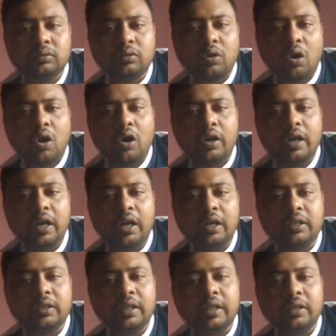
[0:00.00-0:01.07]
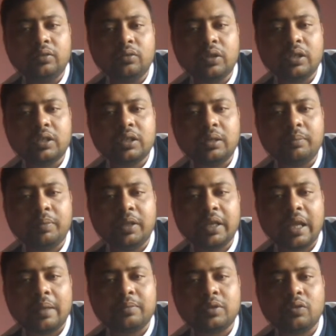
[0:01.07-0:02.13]
corner, then you can simply
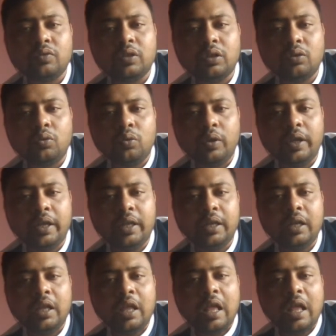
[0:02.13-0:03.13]
capture the queen.